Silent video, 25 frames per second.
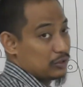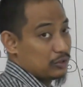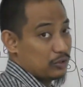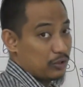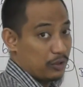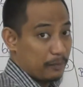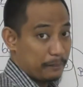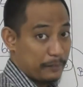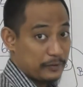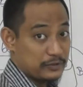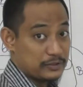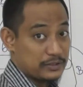
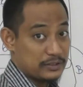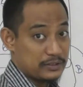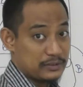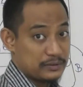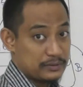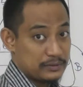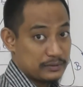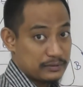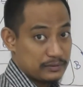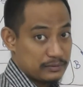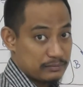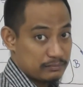opposite,
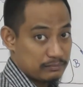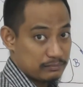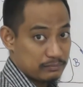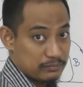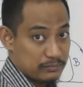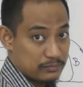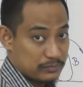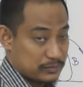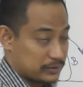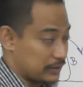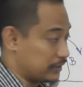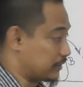
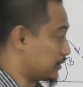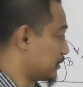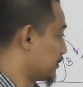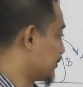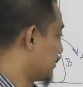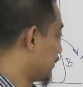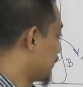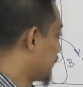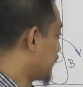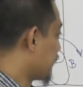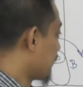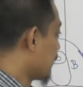settle,
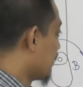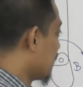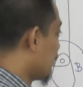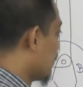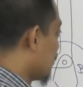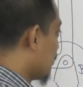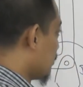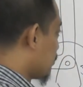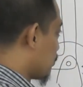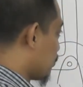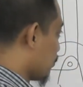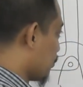right?
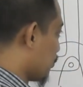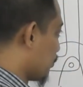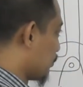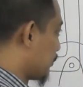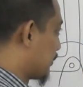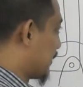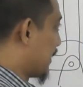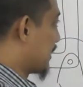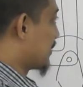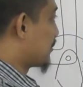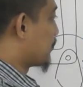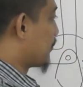So
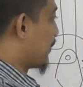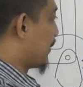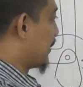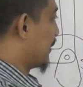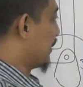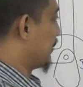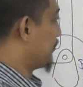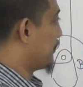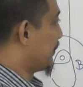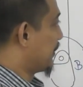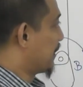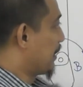that's why
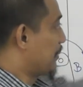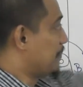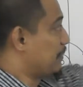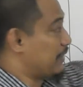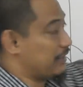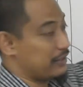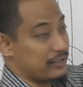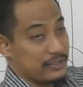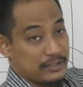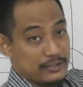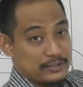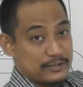it becomes
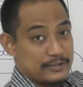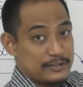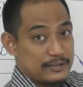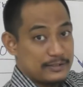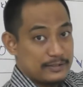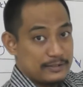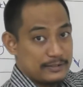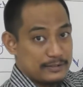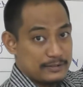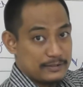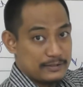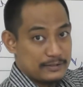like this.
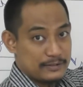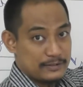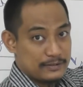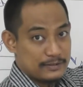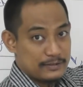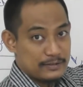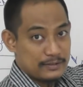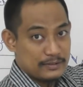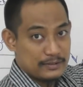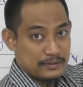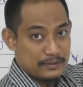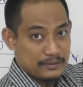
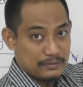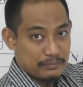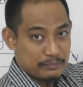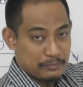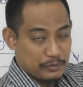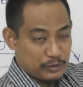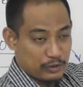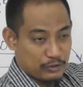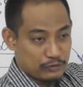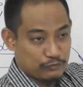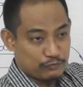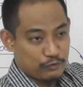
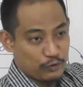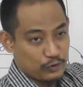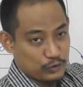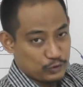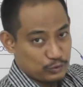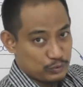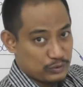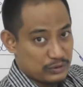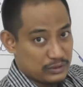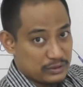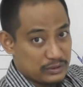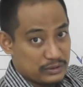Because for
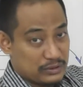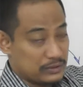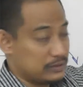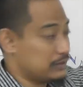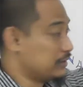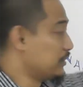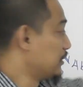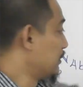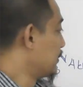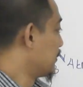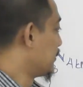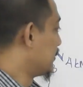
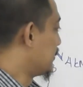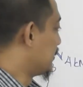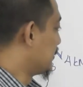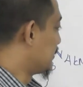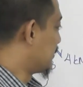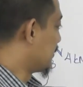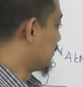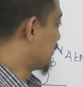sure, this